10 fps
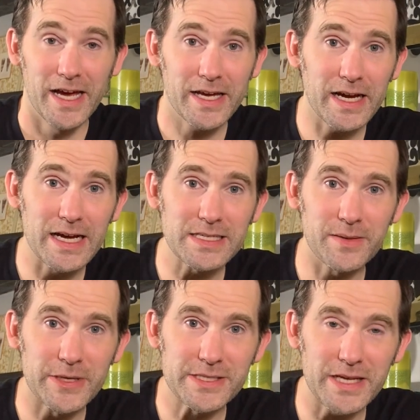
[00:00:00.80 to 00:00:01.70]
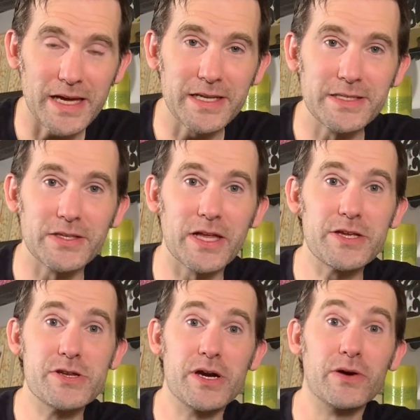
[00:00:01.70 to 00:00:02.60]
Hey guys, I'm excited to let
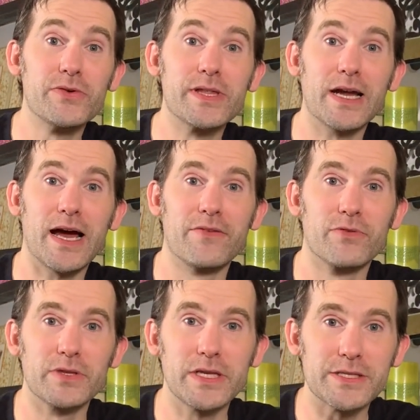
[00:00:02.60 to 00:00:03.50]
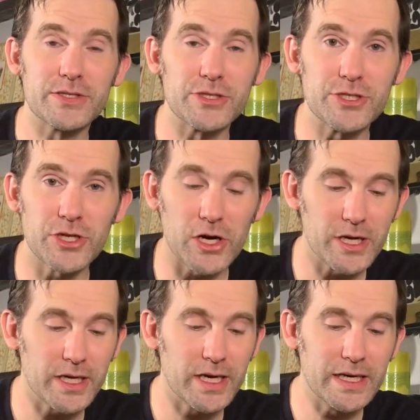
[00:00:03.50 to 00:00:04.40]
you know that I have released the
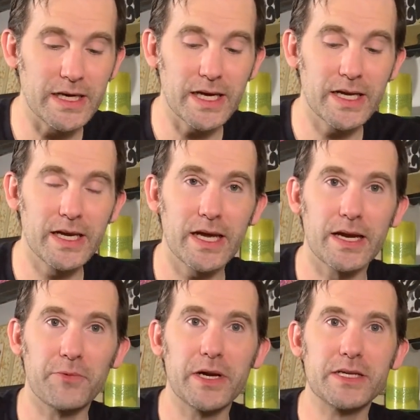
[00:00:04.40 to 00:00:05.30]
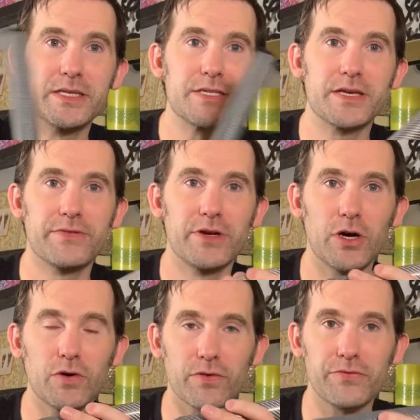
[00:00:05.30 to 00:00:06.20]
Shark again, and I wanted to just give an
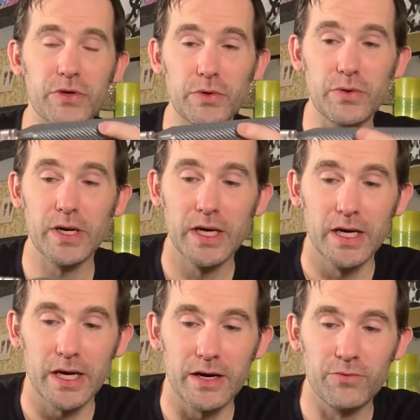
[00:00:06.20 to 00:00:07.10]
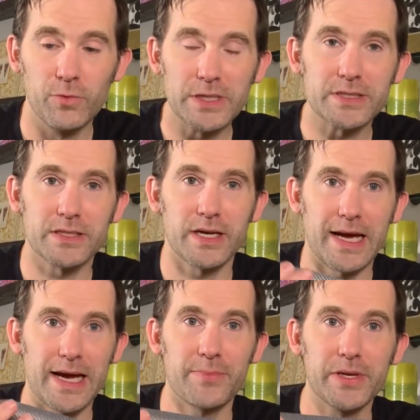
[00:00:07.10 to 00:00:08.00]
overview of what's
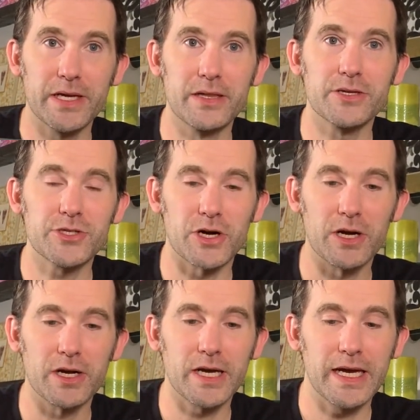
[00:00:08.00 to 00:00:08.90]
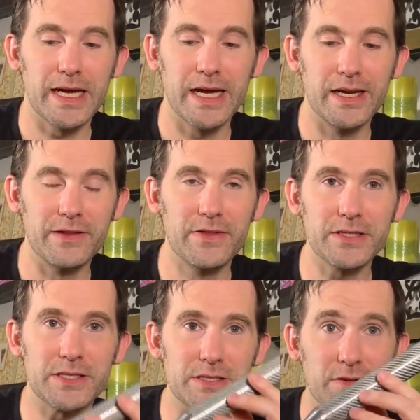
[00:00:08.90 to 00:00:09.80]
happening in the Shark. And
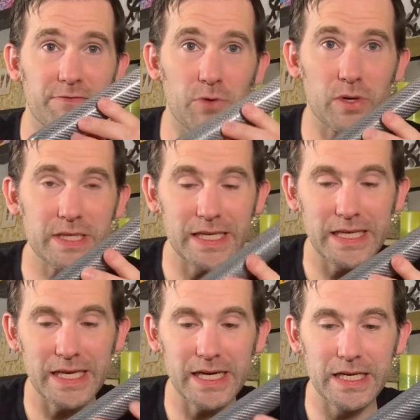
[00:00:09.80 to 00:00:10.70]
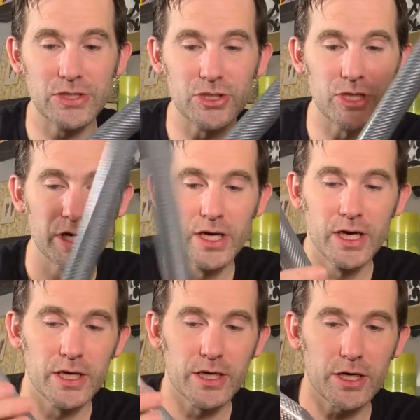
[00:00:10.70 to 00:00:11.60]
this is the 14-inch
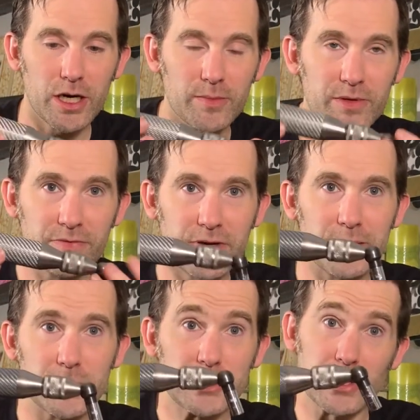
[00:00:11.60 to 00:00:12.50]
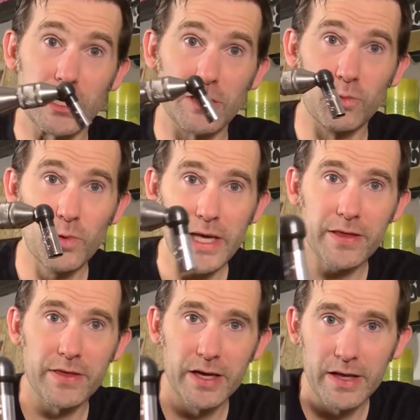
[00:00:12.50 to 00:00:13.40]
carbon fiber Shark
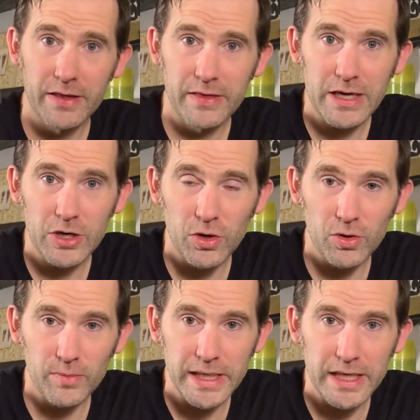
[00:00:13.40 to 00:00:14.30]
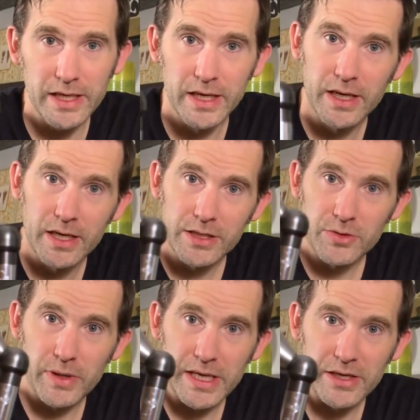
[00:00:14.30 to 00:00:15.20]
with the Coleman
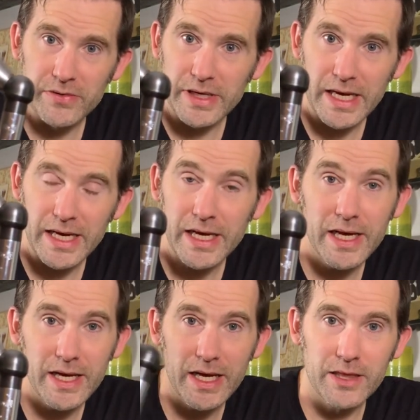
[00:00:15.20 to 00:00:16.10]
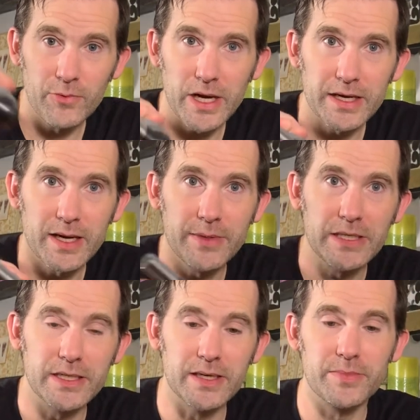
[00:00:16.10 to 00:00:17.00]
20-degree head and the Watanabe
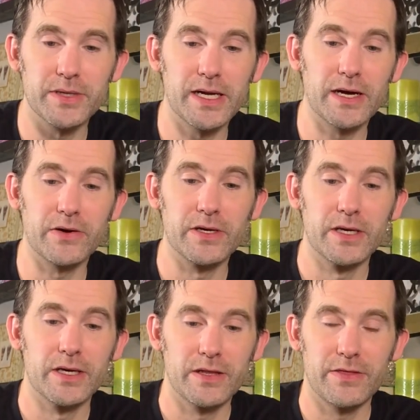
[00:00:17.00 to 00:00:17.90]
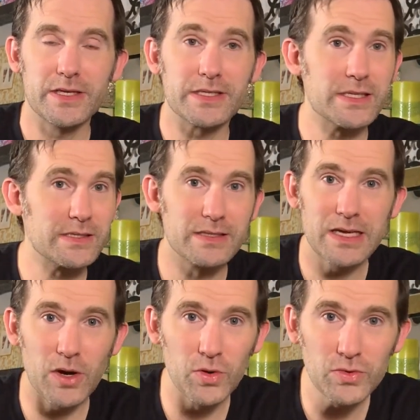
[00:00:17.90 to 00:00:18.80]
tip. Now, this is
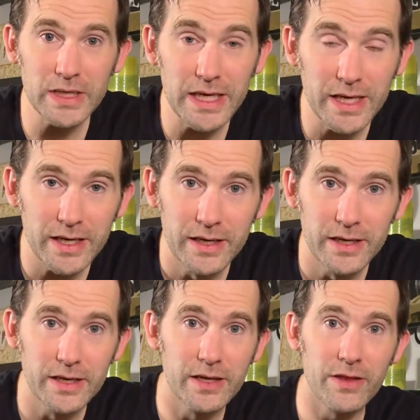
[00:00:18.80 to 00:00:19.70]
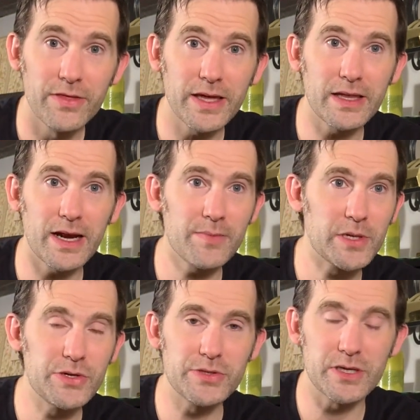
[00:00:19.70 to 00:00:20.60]
the only thing that I've
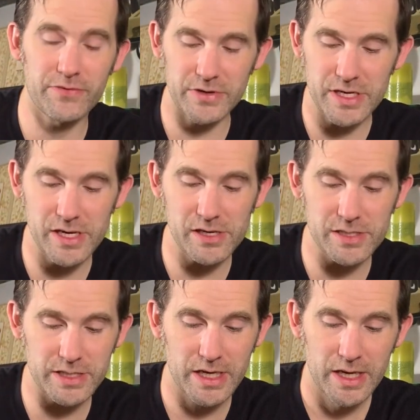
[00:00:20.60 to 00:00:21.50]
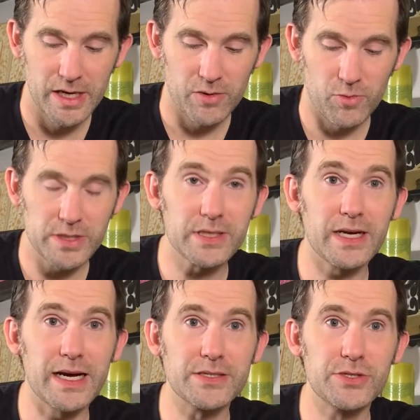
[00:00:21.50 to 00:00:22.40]
been using for years. Once
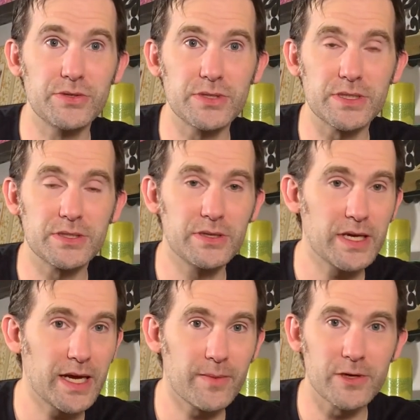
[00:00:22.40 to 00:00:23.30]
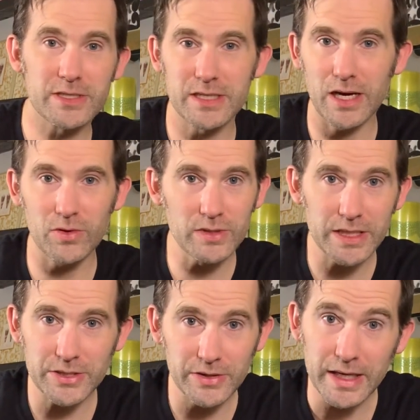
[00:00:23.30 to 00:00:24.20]
guys use this tuning hammer, it's the
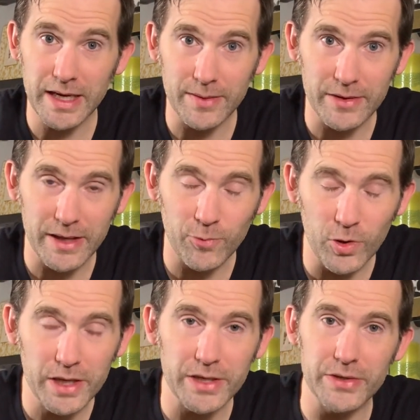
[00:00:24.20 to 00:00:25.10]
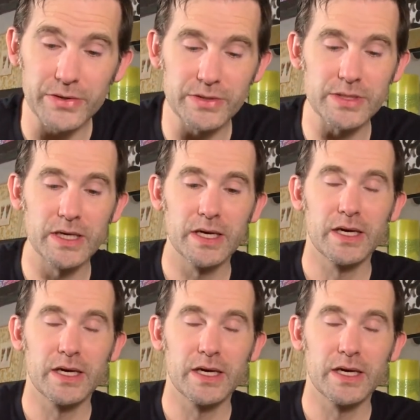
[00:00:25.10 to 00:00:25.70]
only tuning hammer they want to use.